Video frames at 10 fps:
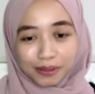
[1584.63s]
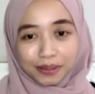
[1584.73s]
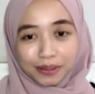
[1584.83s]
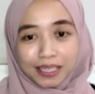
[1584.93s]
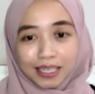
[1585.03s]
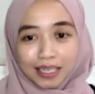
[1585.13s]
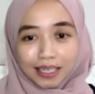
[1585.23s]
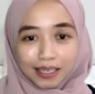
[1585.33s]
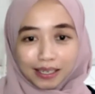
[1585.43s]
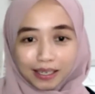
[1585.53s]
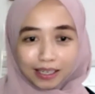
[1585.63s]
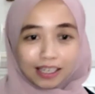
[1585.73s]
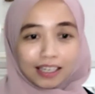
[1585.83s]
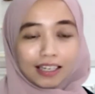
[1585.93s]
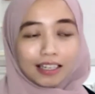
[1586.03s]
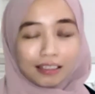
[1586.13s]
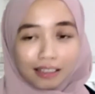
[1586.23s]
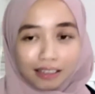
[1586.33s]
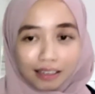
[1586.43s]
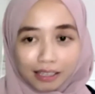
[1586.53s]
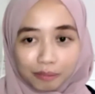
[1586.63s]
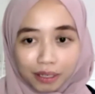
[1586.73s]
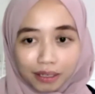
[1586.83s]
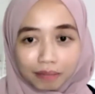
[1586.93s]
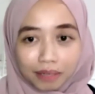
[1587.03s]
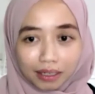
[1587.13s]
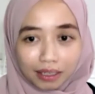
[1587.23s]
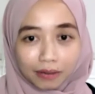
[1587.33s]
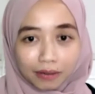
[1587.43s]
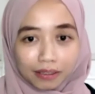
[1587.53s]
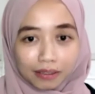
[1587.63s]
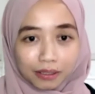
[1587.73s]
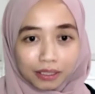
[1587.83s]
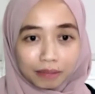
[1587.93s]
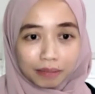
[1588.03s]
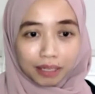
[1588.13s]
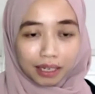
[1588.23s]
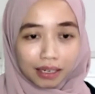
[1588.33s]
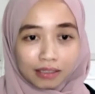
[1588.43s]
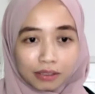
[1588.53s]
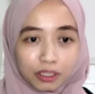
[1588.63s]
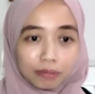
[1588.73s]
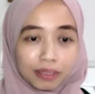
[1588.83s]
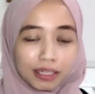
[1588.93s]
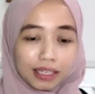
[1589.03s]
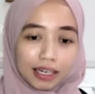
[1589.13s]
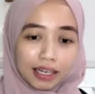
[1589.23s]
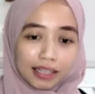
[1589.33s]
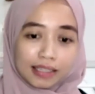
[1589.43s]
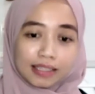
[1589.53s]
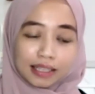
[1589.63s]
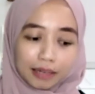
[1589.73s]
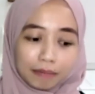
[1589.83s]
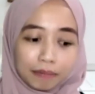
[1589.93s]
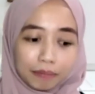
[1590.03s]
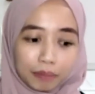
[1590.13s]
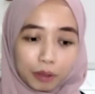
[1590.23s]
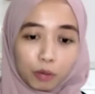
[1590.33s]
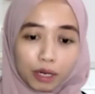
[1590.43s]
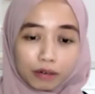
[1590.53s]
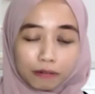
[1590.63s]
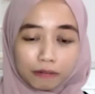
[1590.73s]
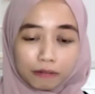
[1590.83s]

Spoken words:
So I think like spending money on social media ads can be one of